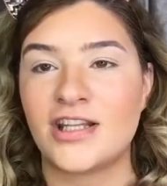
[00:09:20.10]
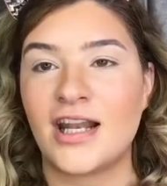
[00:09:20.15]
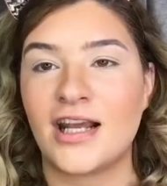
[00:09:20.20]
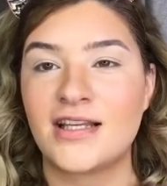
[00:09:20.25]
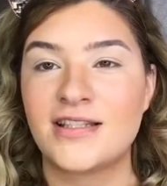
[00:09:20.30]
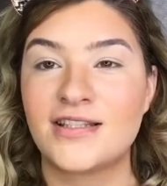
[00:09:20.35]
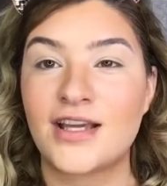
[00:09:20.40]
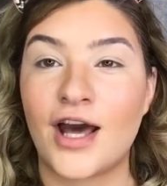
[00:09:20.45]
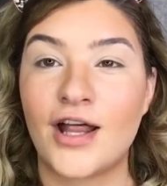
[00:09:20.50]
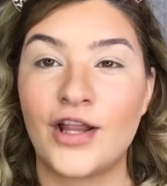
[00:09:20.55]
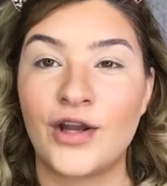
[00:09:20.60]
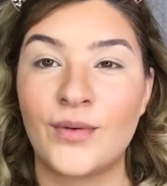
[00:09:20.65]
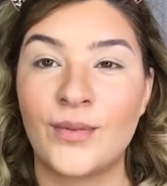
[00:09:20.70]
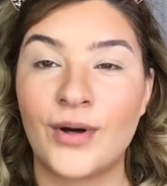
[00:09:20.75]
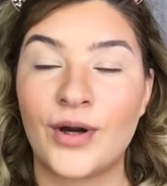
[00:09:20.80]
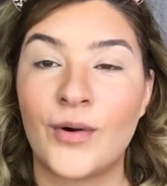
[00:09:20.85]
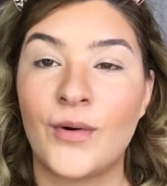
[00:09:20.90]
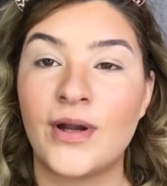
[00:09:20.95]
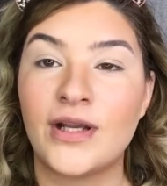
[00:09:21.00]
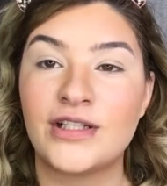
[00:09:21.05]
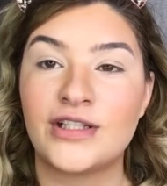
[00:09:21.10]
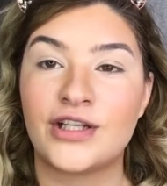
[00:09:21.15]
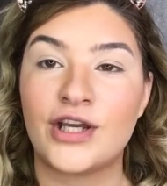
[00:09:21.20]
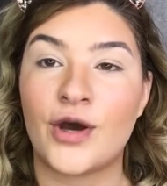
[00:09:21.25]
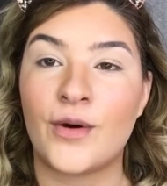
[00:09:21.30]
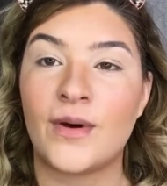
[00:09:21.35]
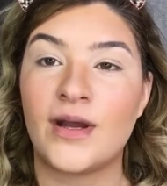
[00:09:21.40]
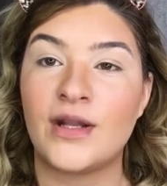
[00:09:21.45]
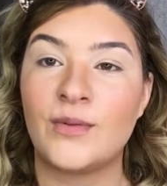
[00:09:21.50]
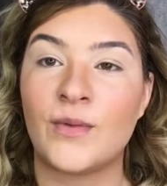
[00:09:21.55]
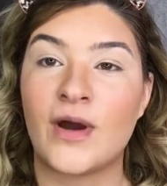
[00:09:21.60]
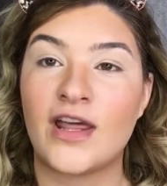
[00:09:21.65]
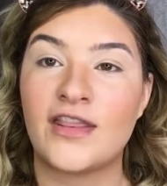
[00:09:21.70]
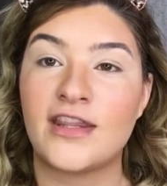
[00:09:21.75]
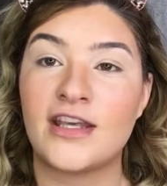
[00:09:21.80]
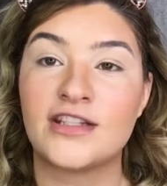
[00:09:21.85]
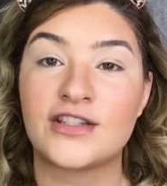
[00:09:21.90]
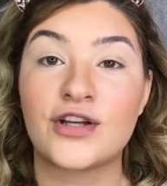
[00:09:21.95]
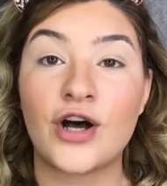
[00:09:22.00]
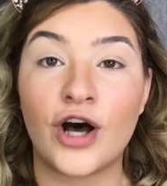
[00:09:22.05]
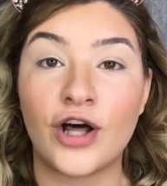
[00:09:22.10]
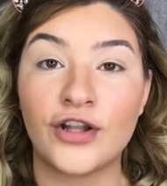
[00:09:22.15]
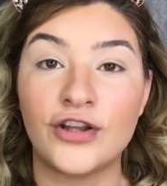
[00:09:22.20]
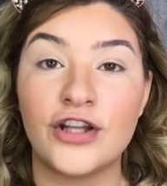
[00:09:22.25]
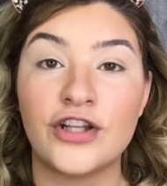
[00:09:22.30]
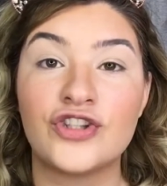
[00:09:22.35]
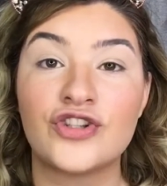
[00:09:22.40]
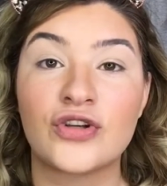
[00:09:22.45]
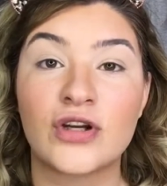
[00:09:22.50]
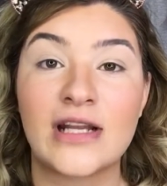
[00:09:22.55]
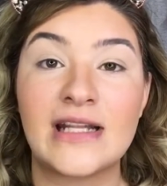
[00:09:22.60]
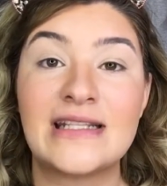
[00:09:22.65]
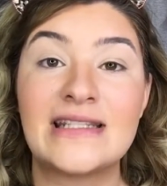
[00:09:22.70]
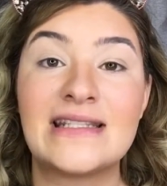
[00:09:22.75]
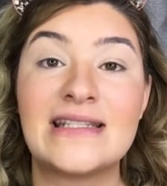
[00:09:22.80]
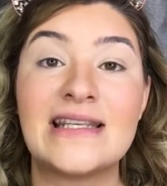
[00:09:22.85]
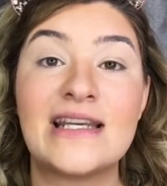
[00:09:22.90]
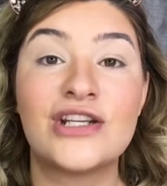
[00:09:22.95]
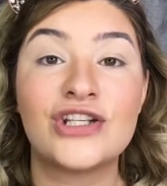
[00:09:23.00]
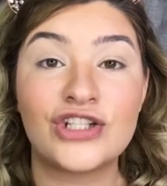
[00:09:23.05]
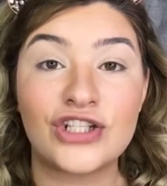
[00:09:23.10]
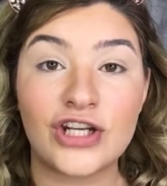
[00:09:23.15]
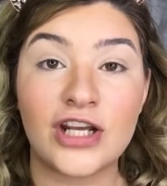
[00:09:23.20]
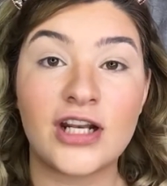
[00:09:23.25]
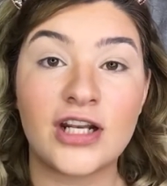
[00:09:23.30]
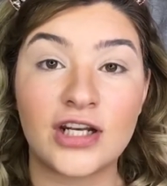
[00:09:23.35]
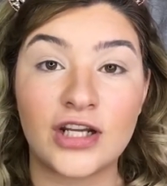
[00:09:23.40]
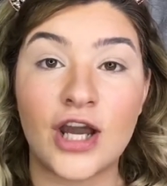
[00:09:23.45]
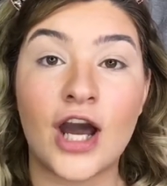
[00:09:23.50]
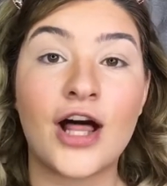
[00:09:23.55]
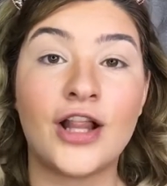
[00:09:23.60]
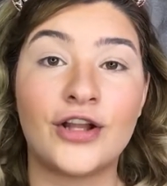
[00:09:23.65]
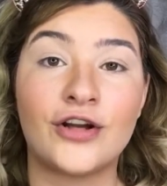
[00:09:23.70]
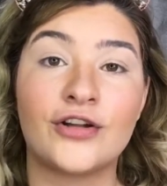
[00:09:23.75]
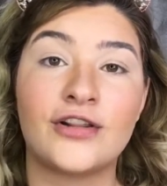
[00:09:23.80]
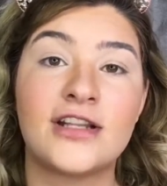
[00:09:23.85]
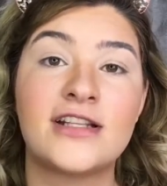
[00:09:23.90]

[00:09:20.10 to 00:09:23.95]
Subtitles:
the next color we're going to go in with is called the transition color.